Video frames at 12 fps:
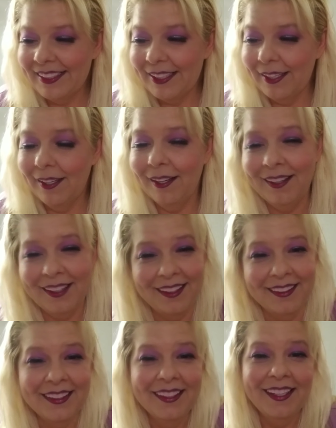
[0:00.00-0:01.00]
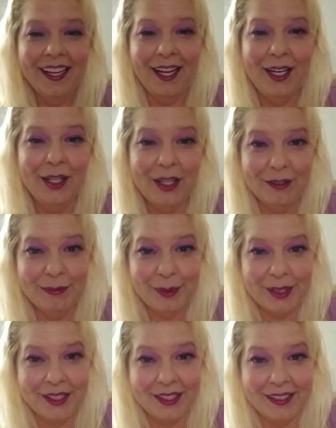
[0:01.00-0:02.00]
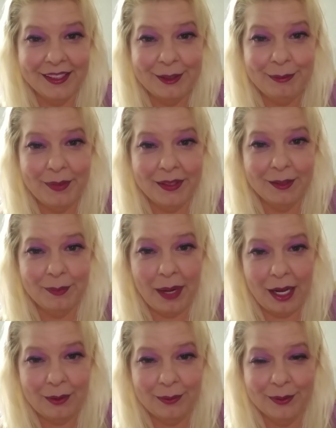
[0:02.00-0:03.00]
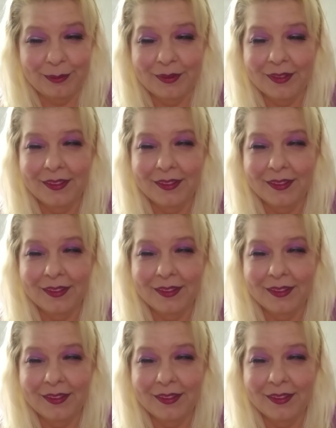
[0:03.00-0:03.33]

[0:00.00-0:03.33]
I love breaking into men's bathrooms.